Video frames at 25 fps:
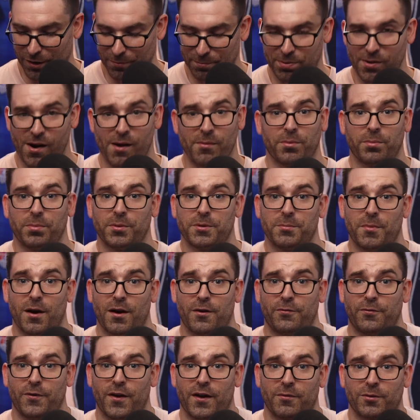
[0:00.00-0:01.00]
Probably my
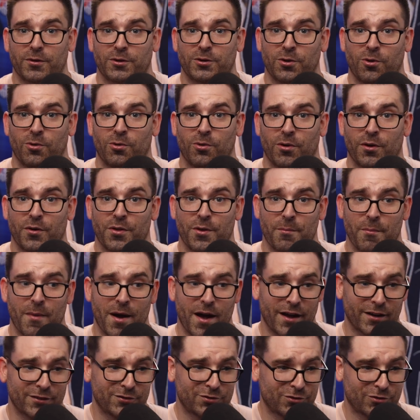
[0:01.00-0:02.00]
favorite goal of the
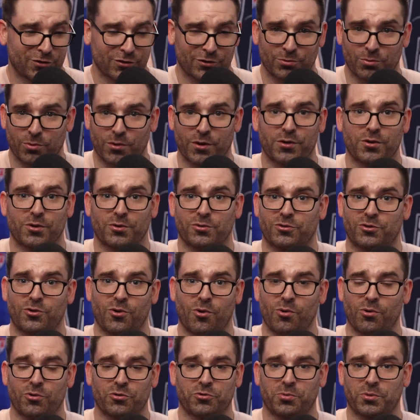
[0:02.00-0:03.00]
match. Just one of those
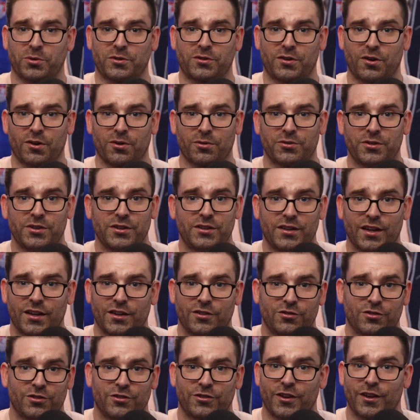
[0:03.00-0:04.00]
goals where Daryl
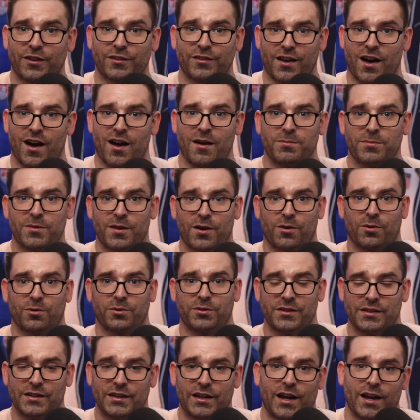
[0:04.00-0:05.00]
Dike just says, I'm Daryl
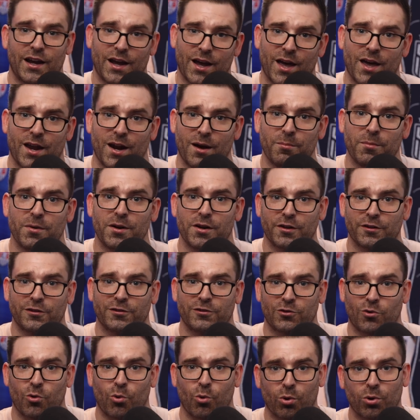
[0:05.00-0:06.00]
Dike and I'm going to
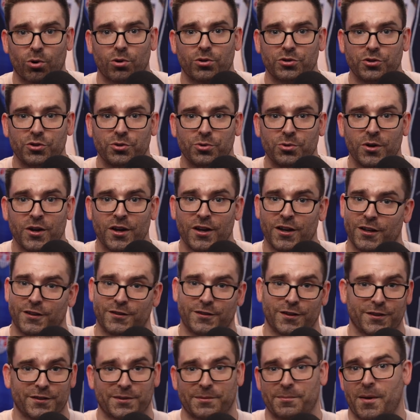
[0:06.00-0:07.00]
score on you. It
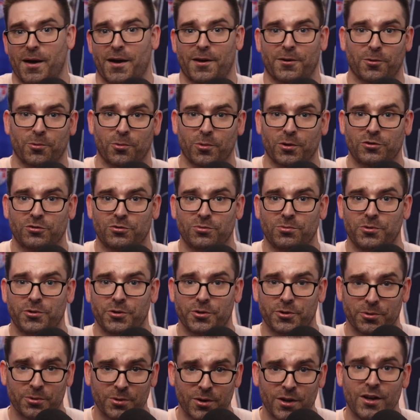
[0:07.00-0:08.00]
doesn't matter what you
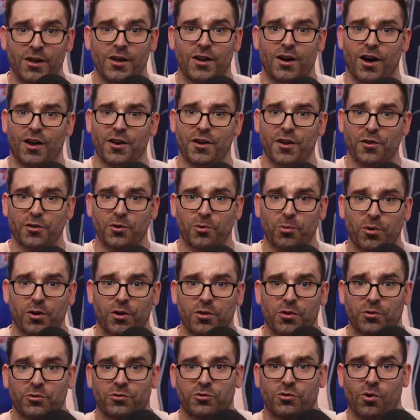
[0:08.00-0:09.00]
do. Another one
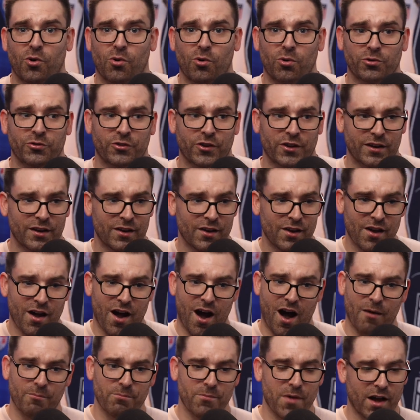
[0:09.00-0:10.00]
of those goals that
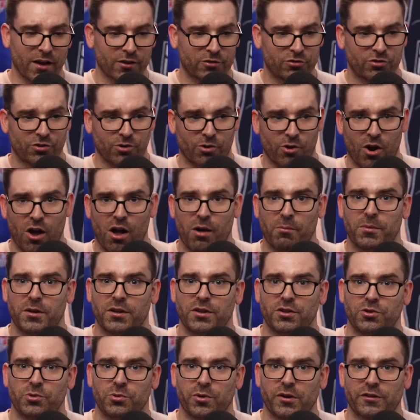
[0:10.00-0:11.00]
I'm not sure how many
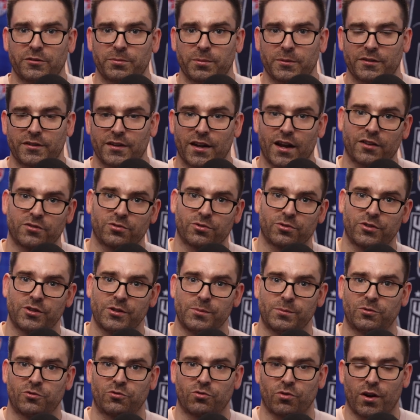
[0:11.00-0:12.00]
U.S. men's national
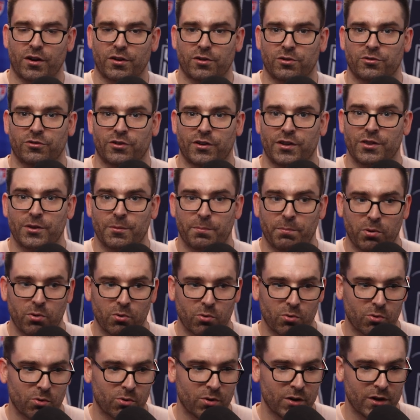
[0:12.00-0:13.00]
team strikers in the
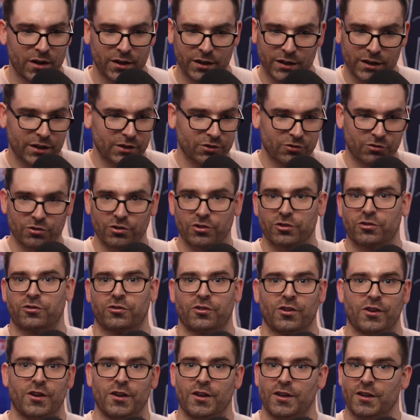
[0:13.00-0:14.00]
pool can
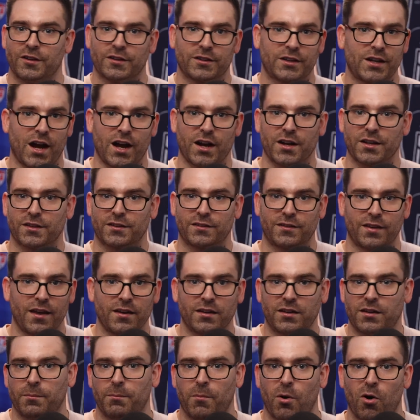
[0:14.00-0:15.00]
just kind of
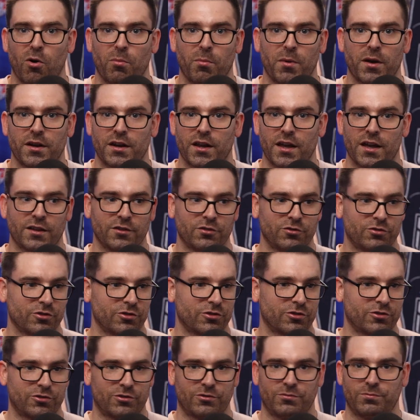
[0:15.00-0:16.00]
take a moment and
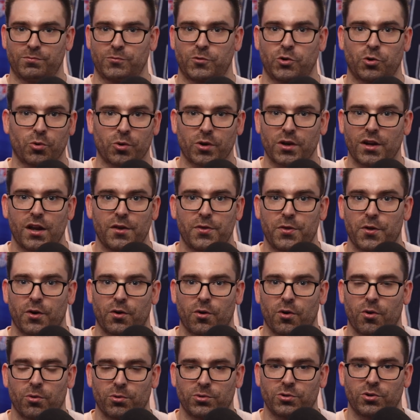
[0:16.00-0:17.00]
just create
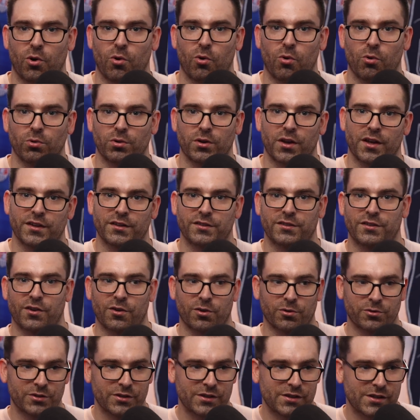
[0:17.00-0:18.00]
their own goal like
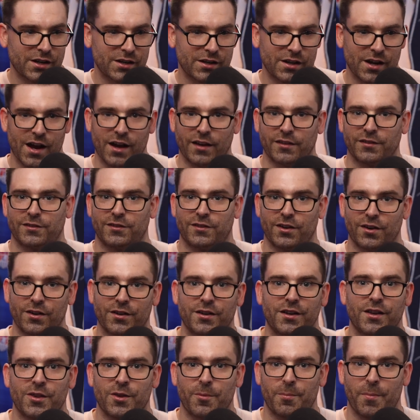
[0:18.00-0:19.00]
Daryl Dike has
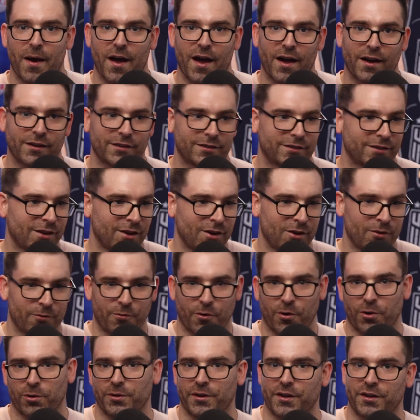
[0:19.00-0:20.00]
done in the past
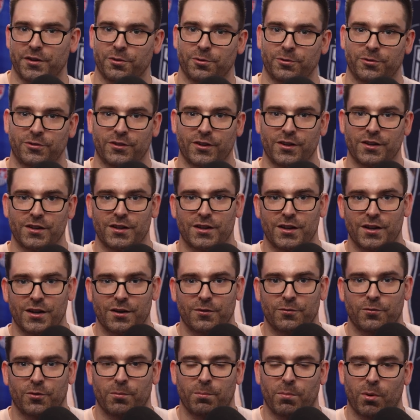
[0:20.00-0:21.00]
for Orlando City
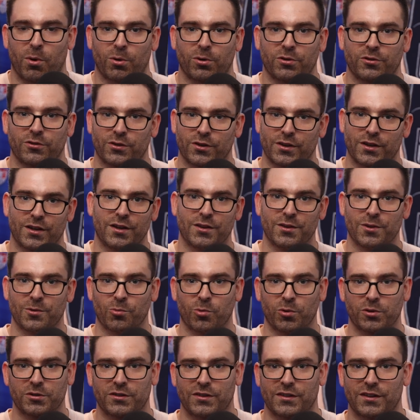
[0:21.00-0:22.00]
and for Barnsley, and then
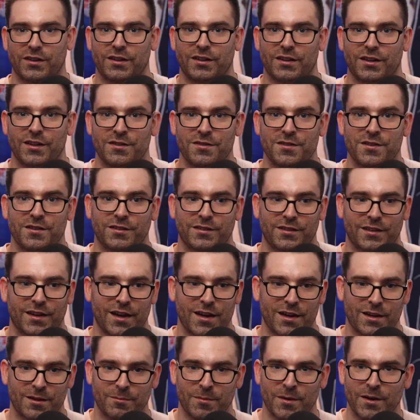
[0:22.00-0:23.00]
once again in this
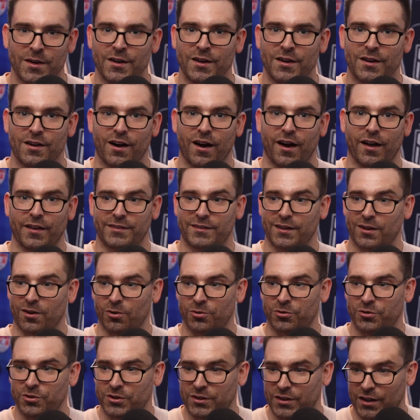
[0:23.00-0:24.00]
game.
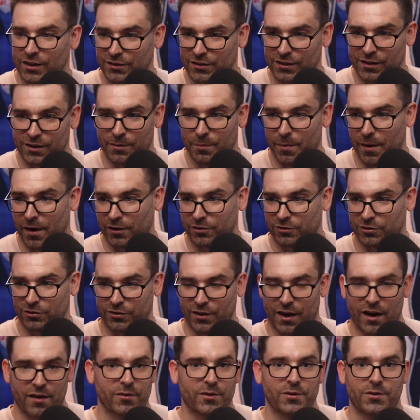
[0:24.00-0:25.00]
Daryl Dike did about
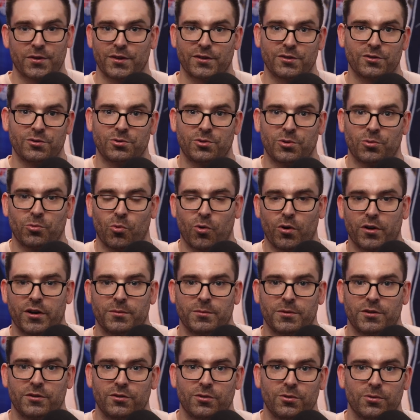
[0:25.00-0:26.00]
just everything you could want
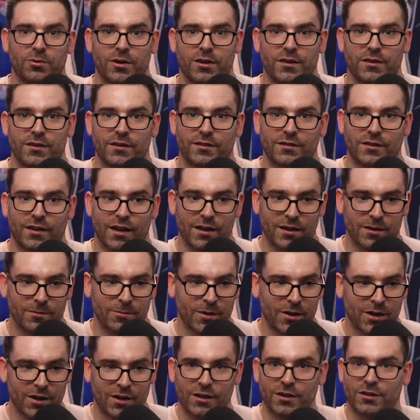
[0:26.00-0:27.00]
him to do in this game.
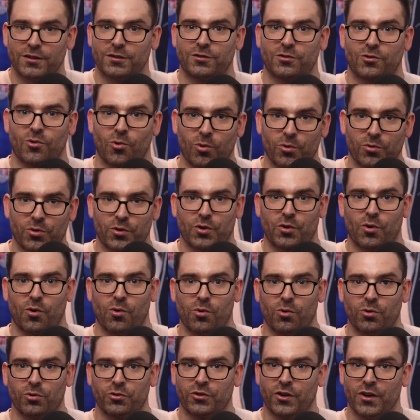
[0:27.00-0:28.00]
He scored the
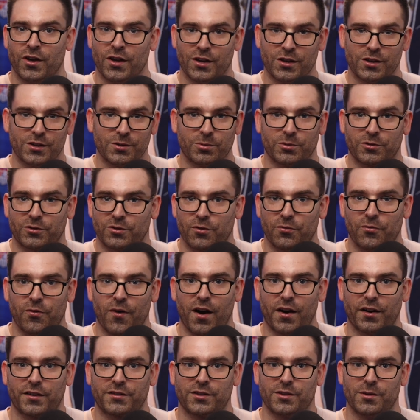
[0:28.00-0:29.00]
goals. He was the
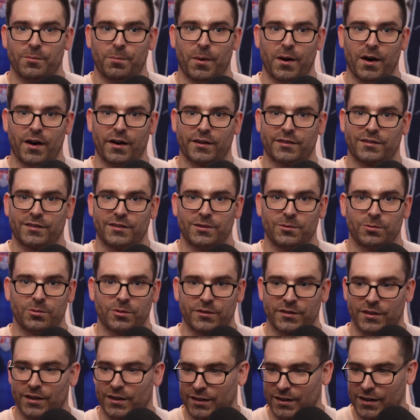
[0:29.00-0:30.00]
fox in the box. He
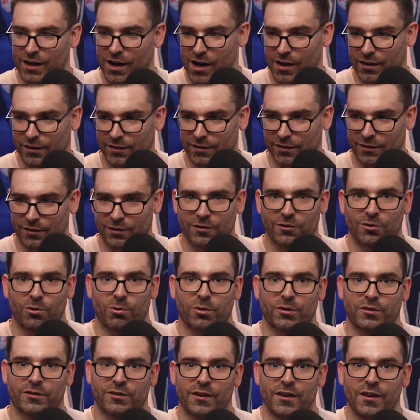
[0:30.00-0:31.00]
was a constant
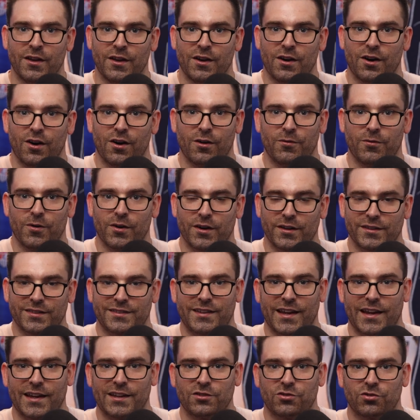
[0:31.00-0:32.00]
source of
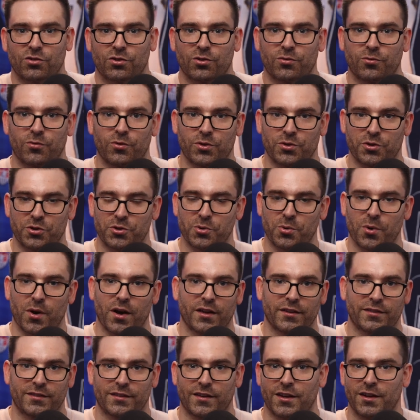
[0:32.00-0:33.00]
danger for the
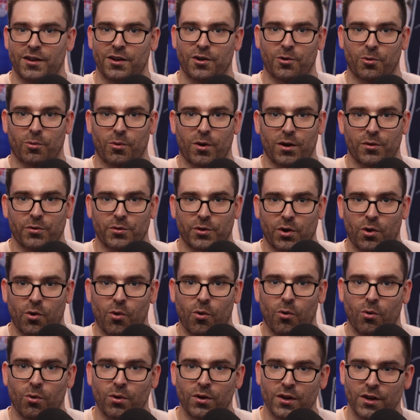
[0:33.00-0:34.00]
U.S. in and around the
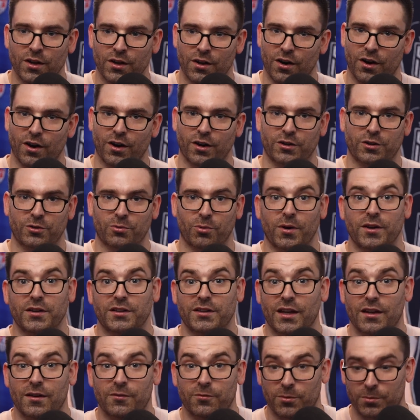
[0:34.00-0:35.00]
goal. Great
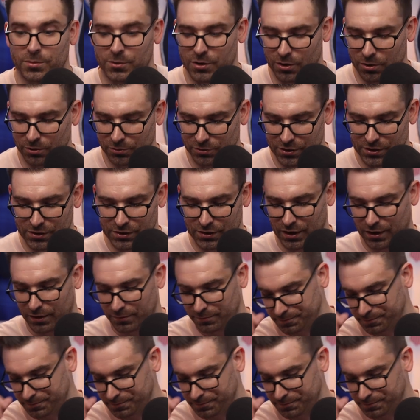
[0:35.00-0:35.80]
game from Daryl Dike.